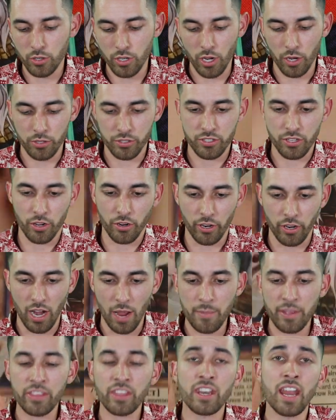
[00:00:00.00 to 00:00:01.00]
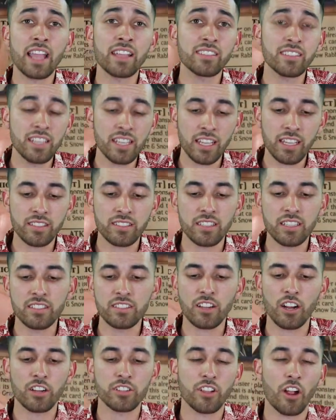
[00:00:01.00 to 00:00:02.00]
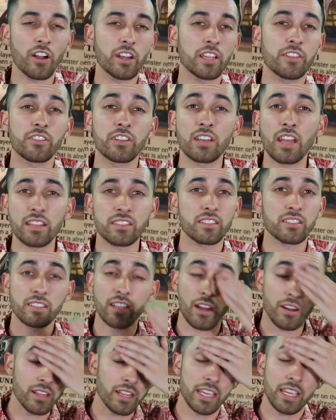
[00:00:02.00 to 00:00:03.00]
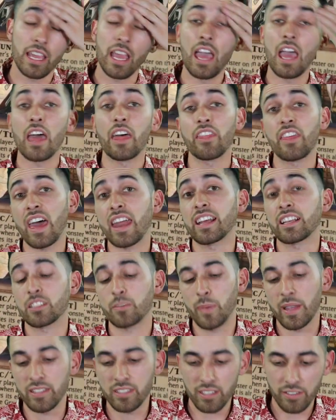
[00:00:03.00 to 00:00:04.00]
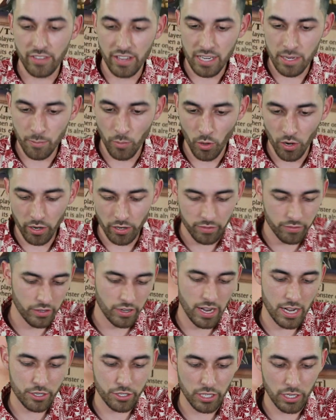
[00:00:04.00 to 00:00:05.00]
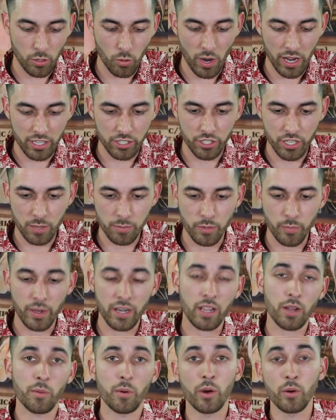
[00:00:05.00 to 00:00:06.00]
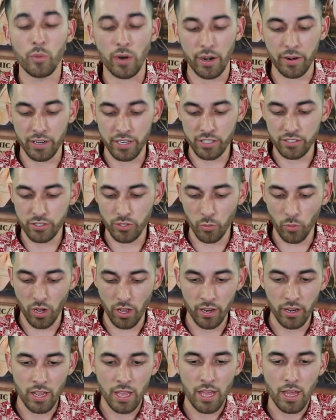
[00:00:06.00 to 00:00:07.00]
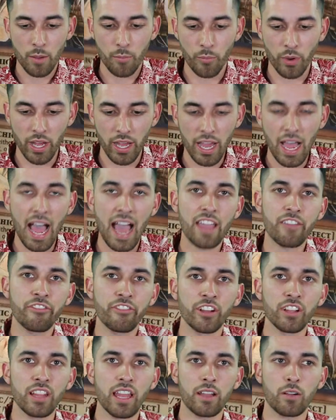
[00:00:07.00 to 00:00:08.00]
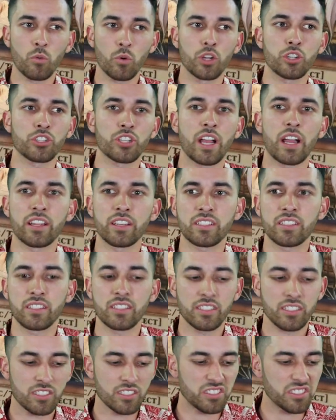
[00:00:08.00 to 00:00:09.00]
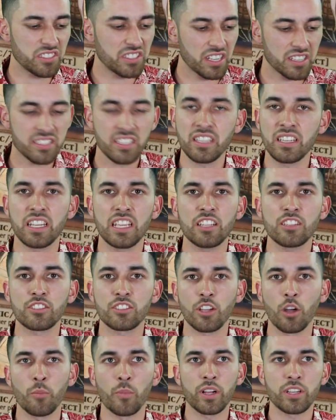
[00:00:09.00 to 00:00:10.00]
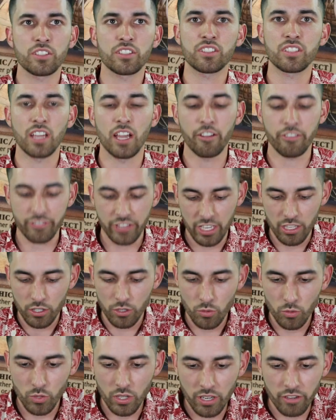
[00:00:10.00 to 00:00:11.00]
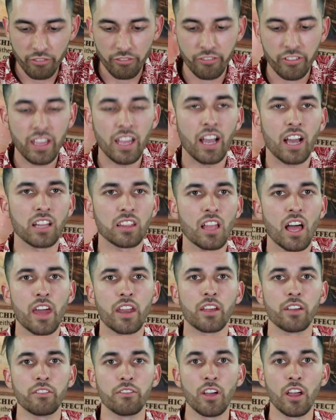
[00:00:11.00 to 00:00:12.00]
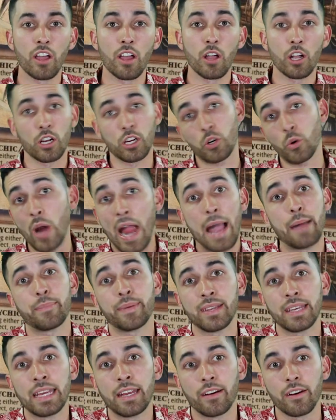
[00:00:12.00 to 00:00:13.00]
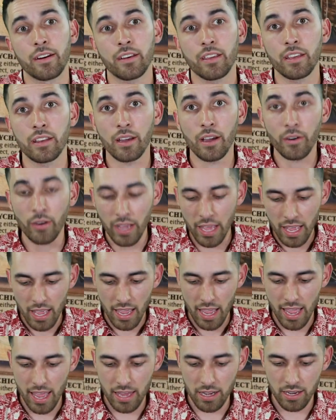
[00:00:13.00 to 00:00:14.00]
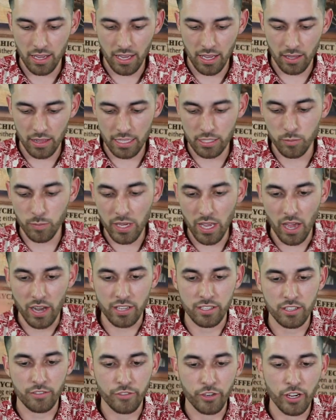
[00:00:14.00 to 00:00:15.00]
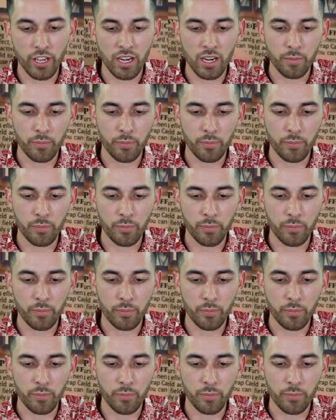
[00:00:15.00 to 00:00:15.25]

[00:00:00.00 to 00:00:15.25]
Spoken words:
Ghost Ogre. I mean, the nice thing is these cards aren't even necessarily that expensive anymore. They're actually quite cheap depending on what rarities you want. But I feel like World Chalice doesn't need so much stuff that you can fit a lot of crap in here, you know? And let's be honest, if you're gonna